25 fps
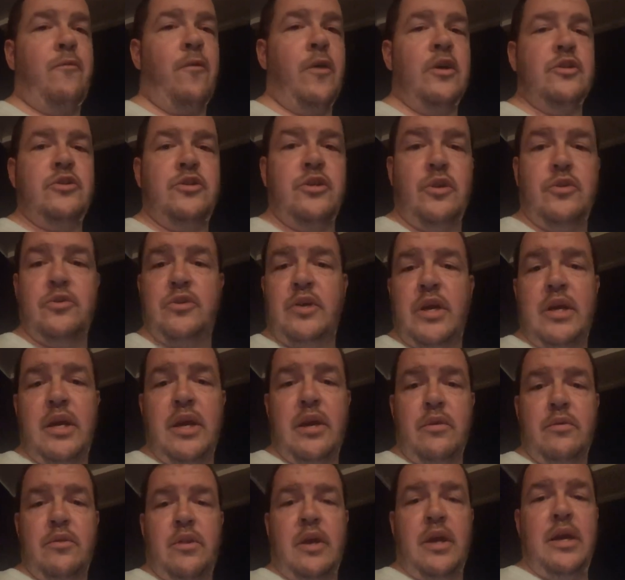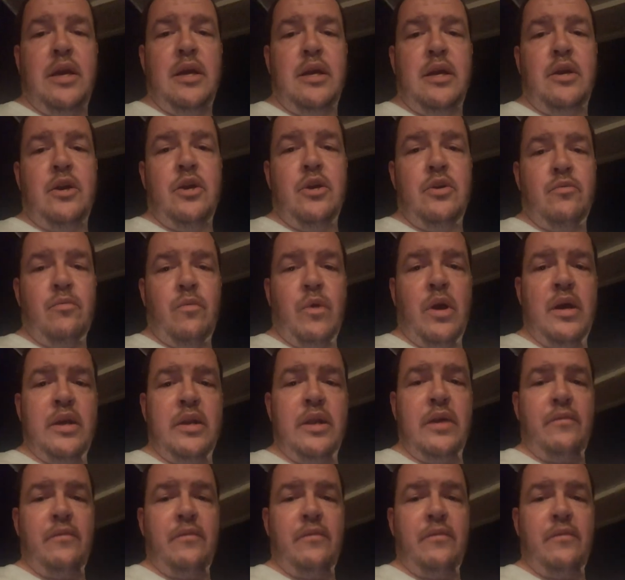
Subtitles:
Fresnos, they get good and red.